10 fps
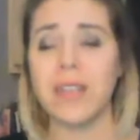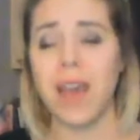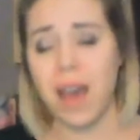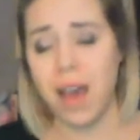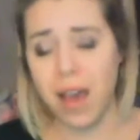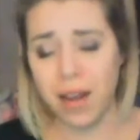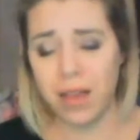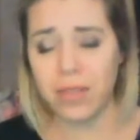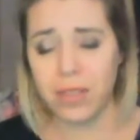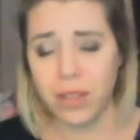I
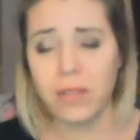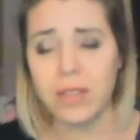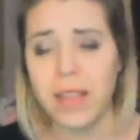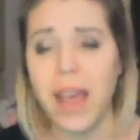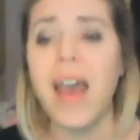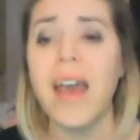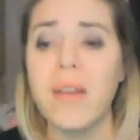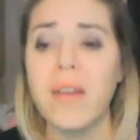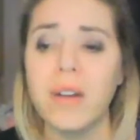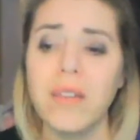was so sad. I
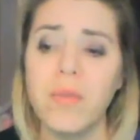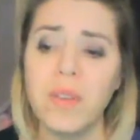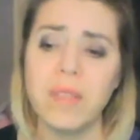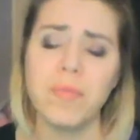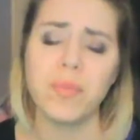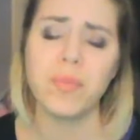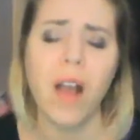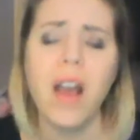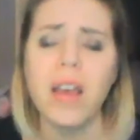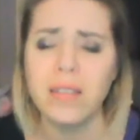wanted to give away some
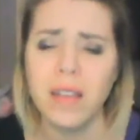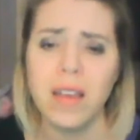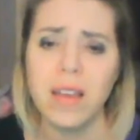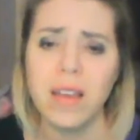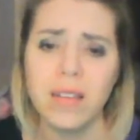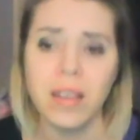prizes.